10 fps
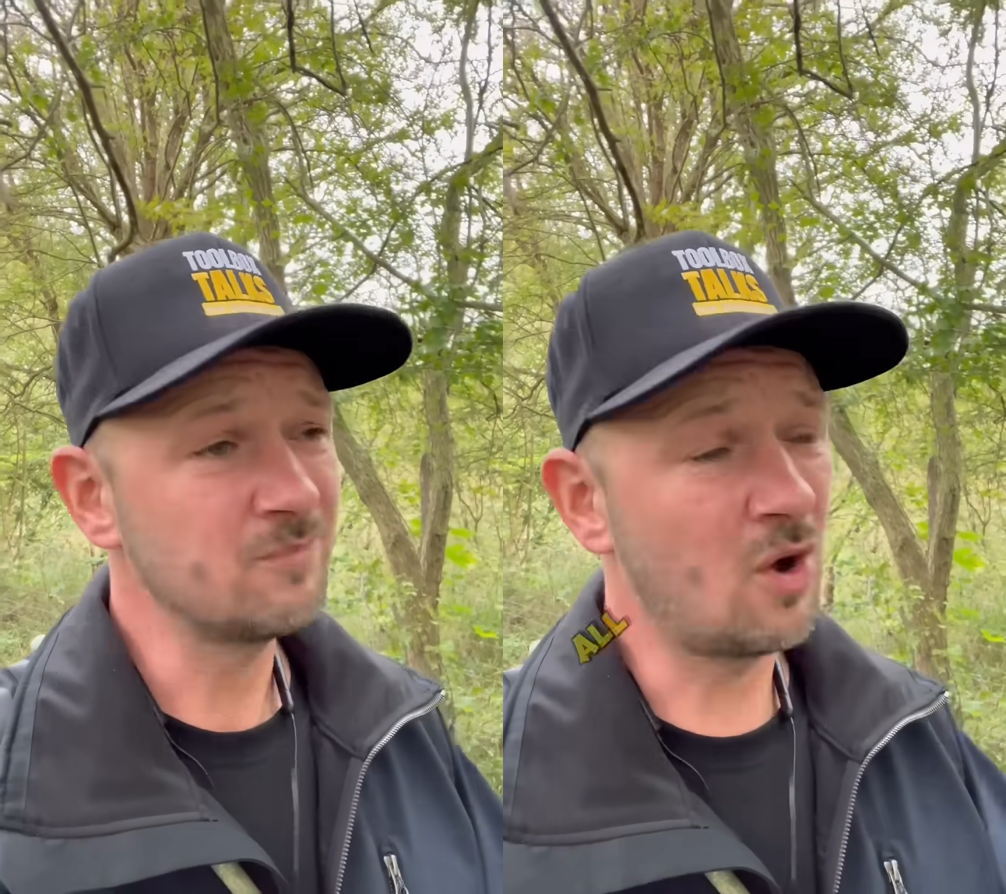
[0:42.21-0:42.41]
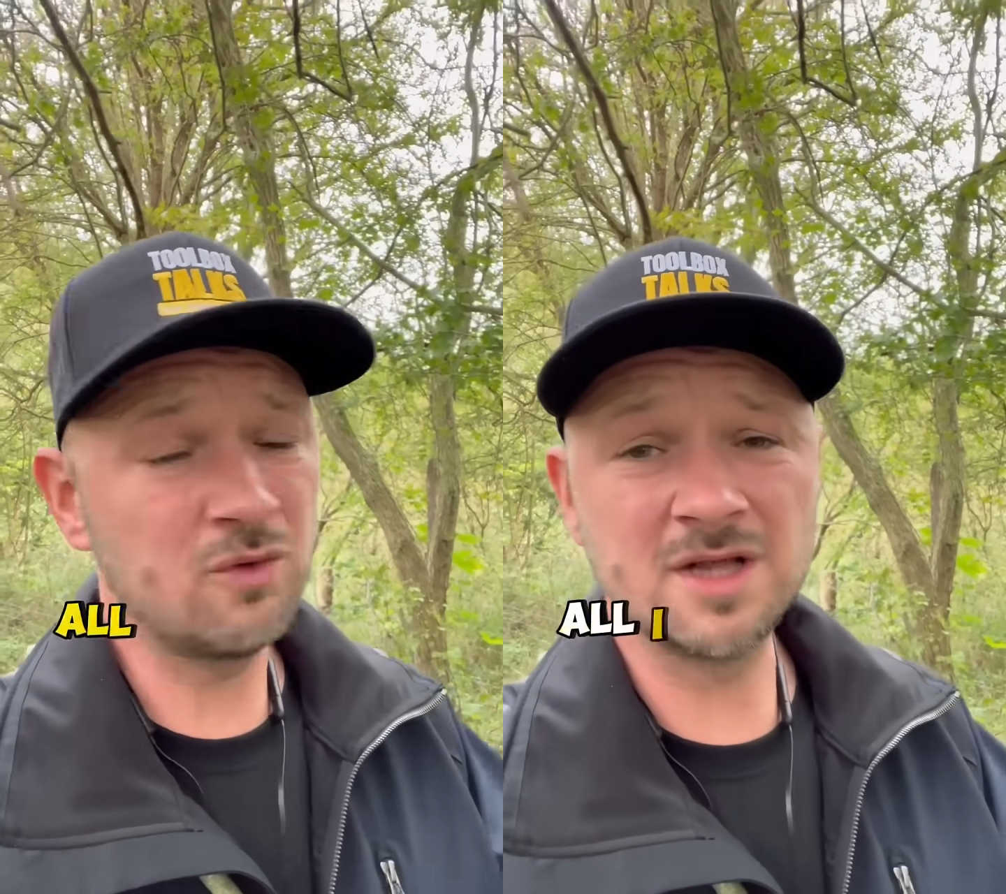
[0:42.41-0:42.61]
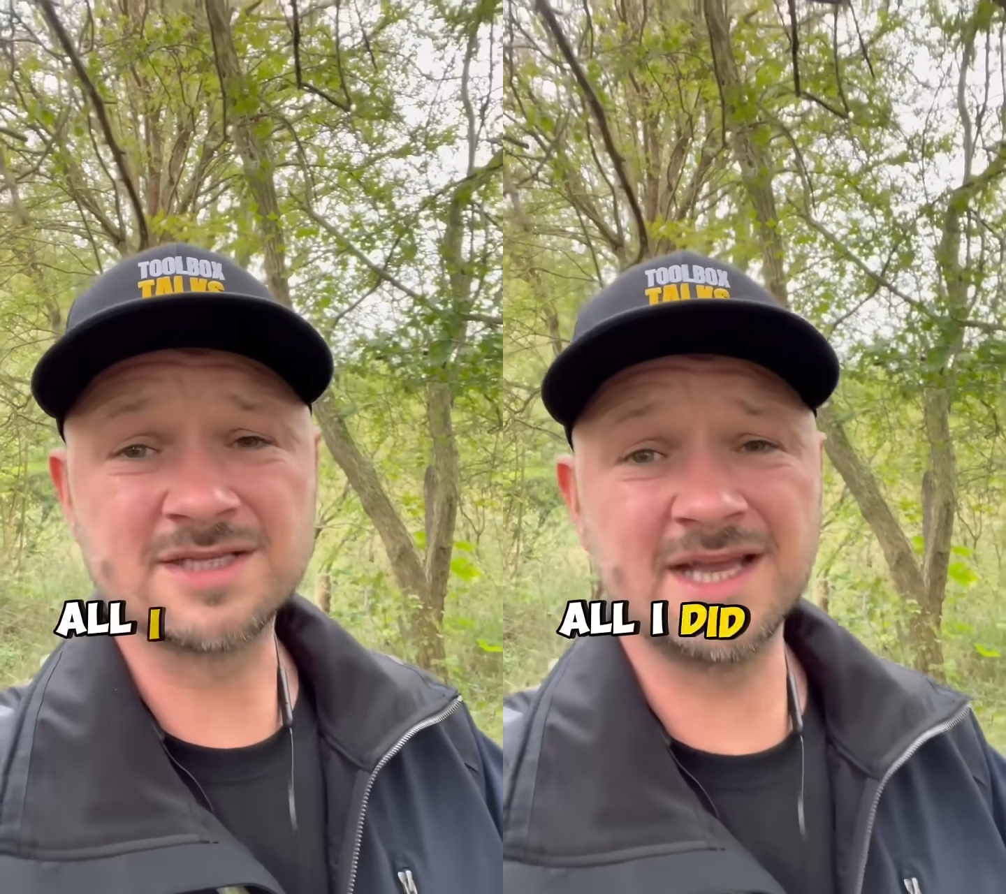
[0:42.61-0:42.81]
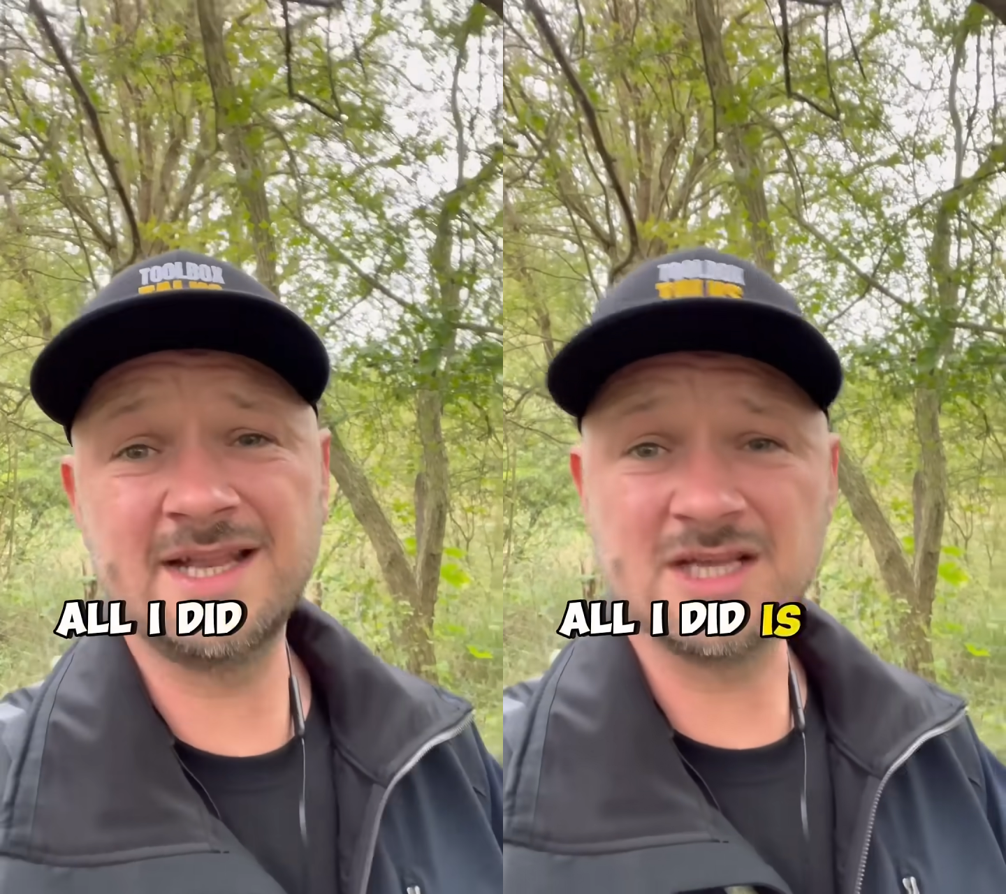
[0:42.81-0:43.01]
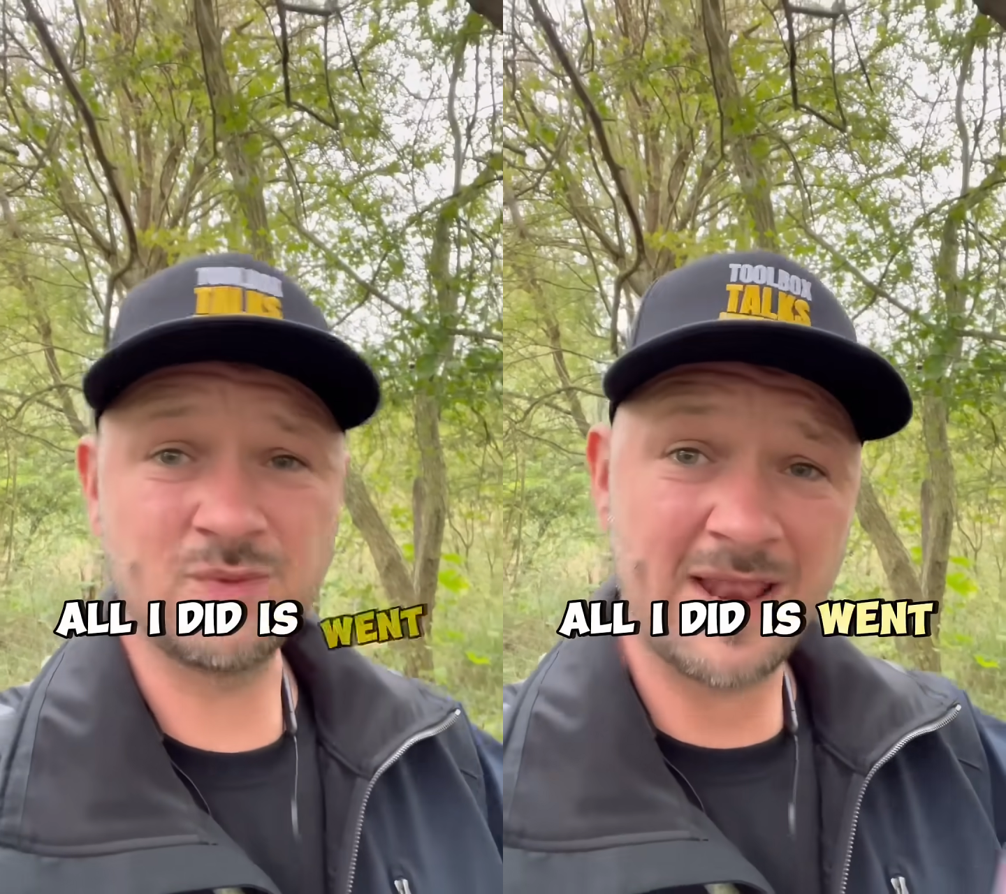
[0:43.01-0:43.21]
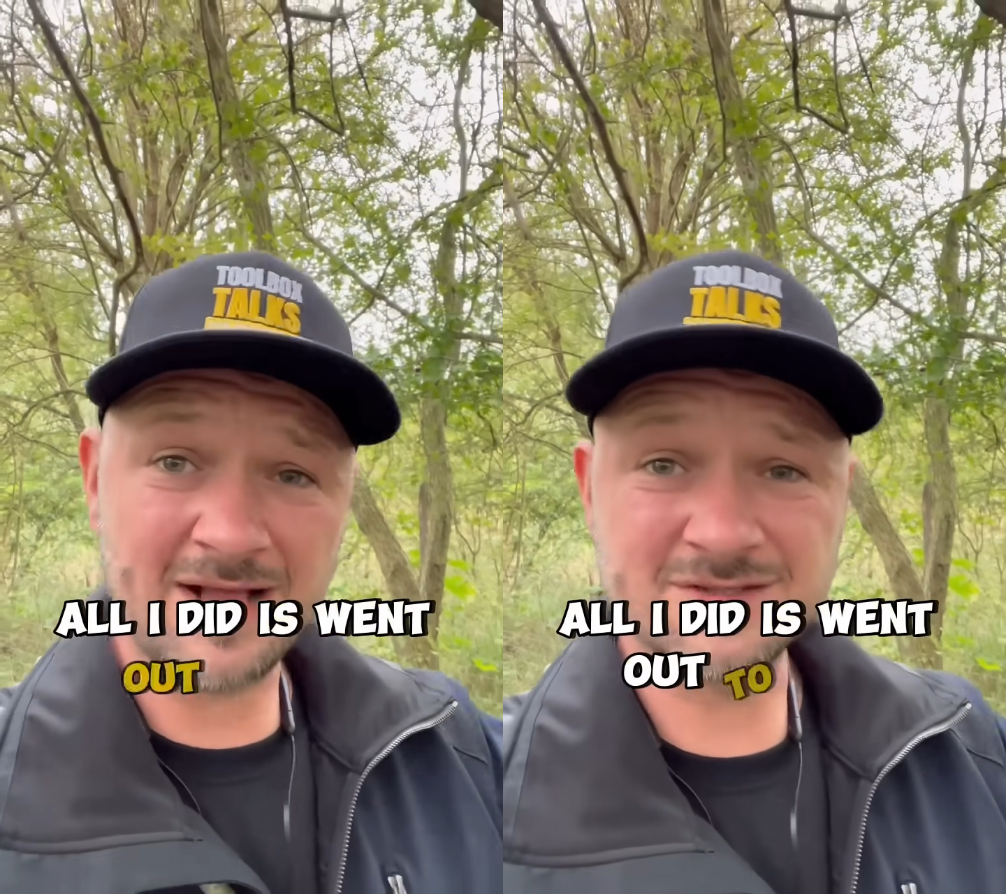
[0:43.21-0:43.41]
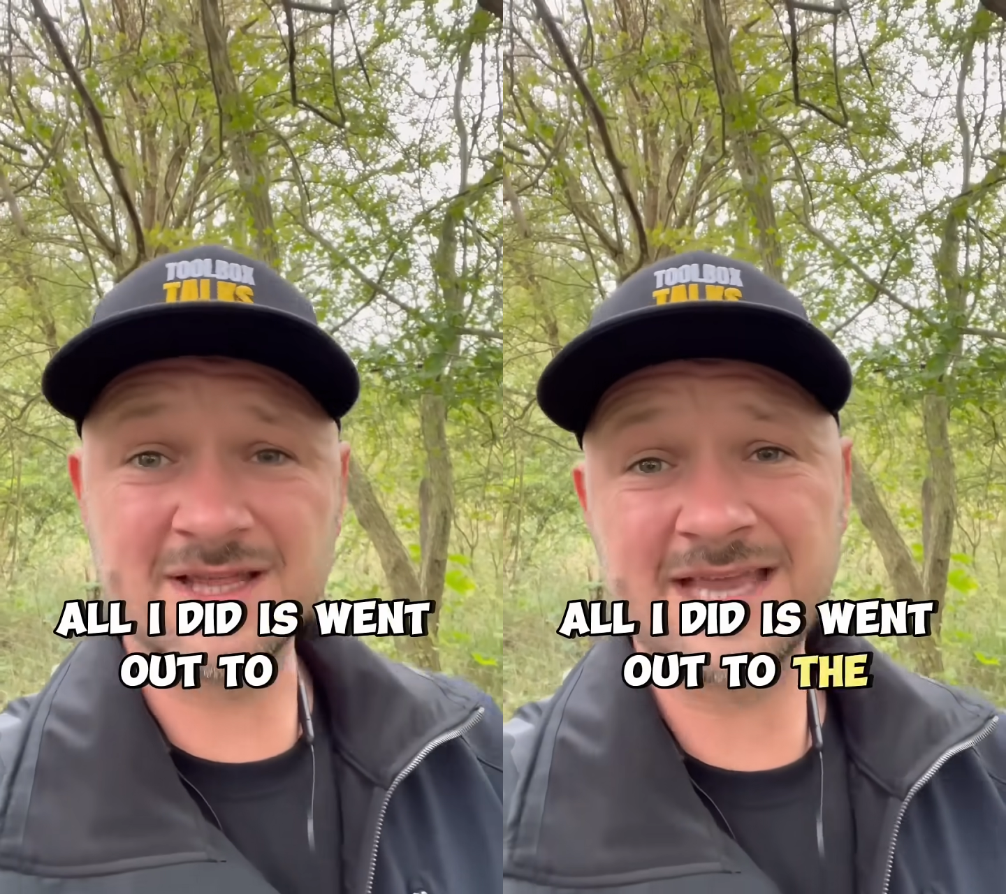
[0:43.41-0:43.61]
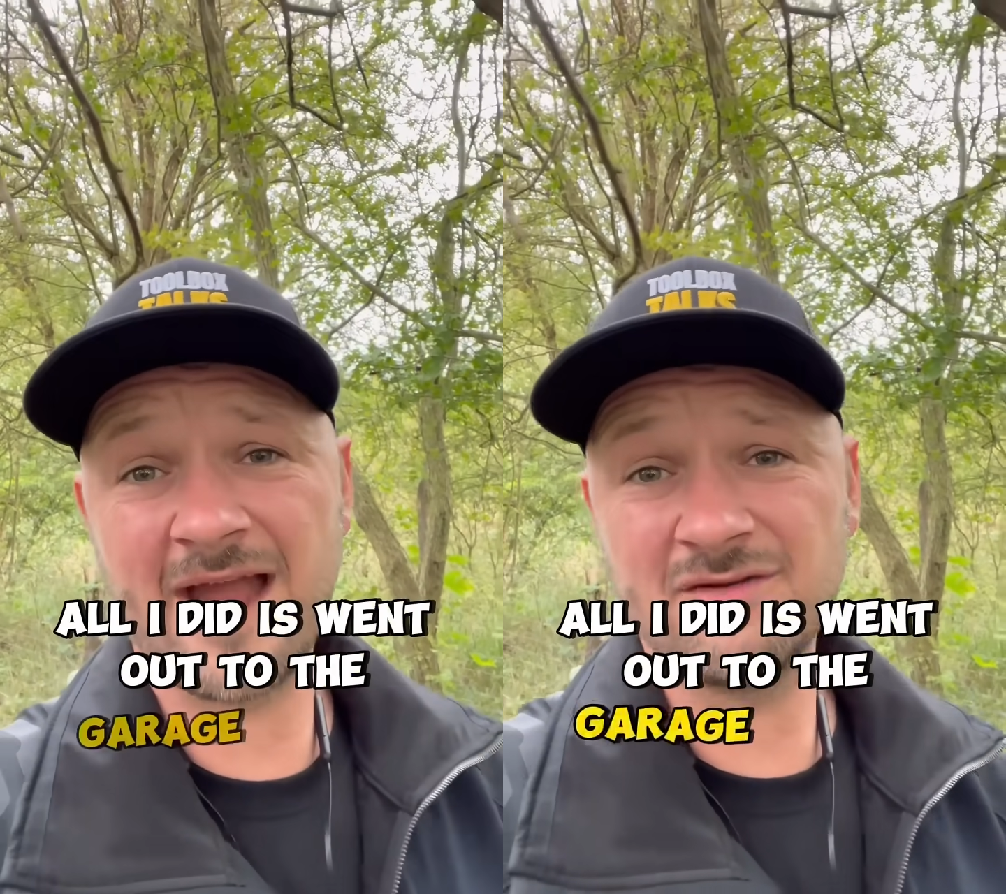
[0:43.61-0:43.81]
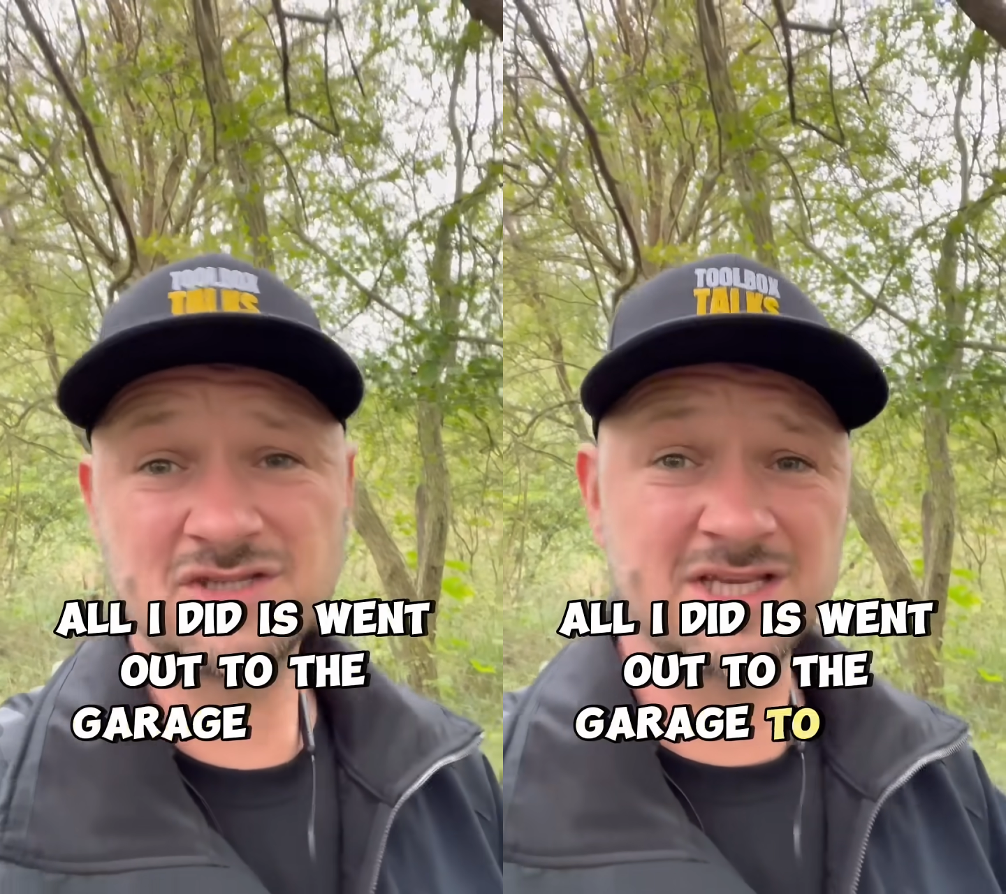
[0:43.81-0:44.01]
All I did is went out to the garage